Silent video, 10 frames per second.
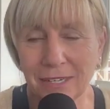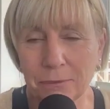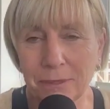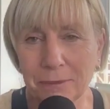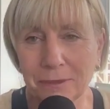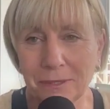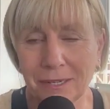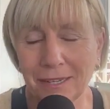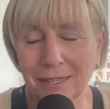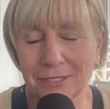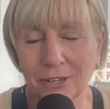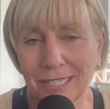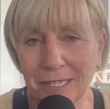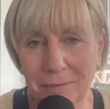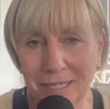we were
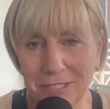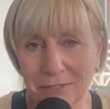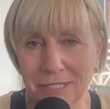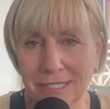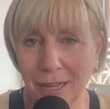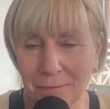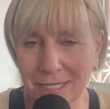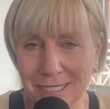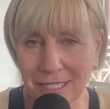talking about different topics